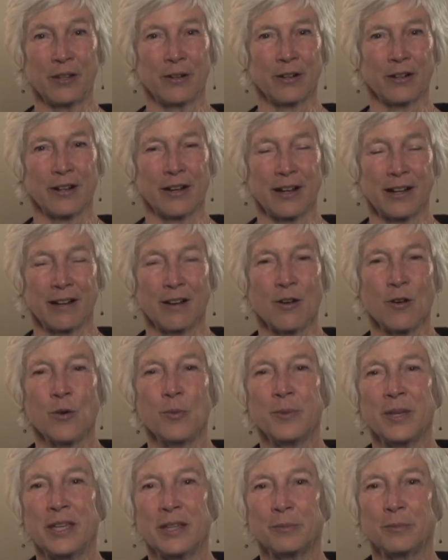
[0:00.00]
or
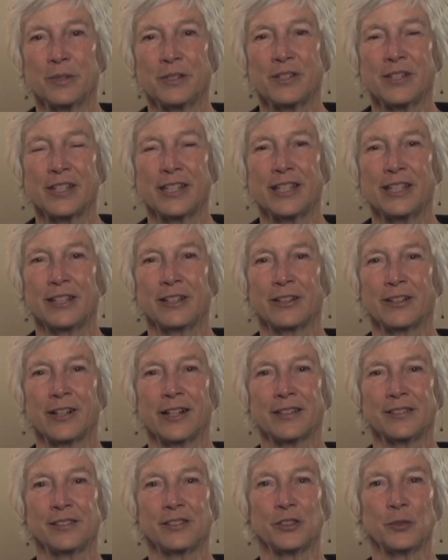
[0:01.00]
Hakomi in particular,
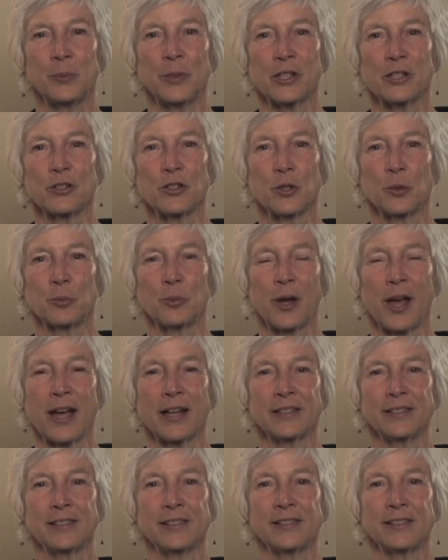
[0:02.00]
as a spiritual
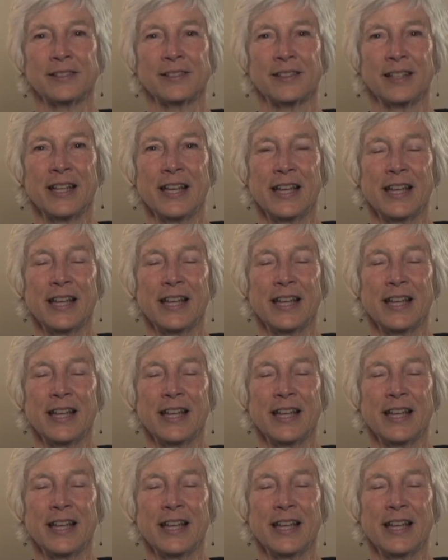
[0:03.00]
practice,